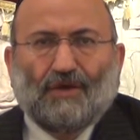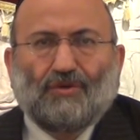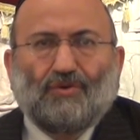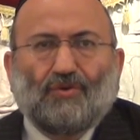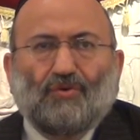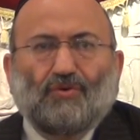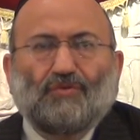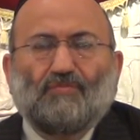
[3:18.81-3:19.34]

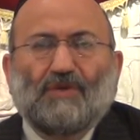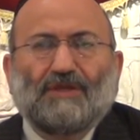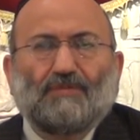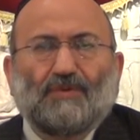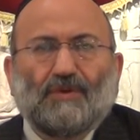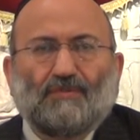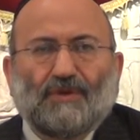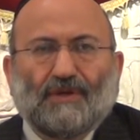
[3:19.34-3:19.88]
you could meet
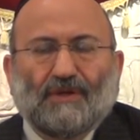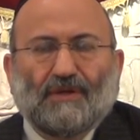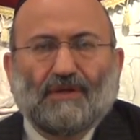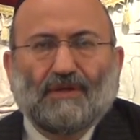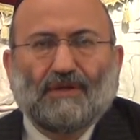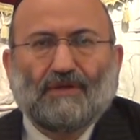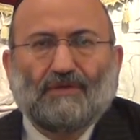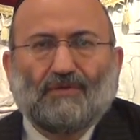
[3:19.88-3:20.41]
people.
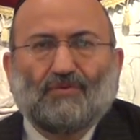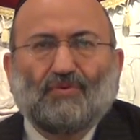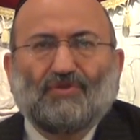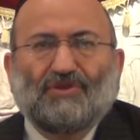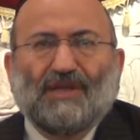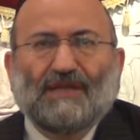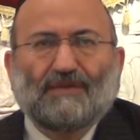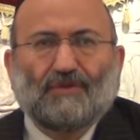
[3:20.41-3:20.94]
You
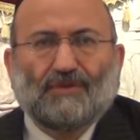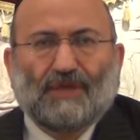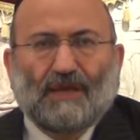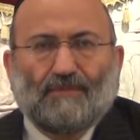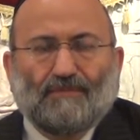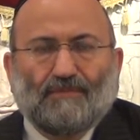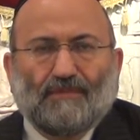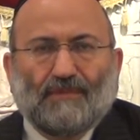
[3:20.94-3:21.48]
could get to
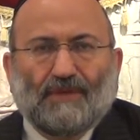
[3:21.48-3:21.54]
them.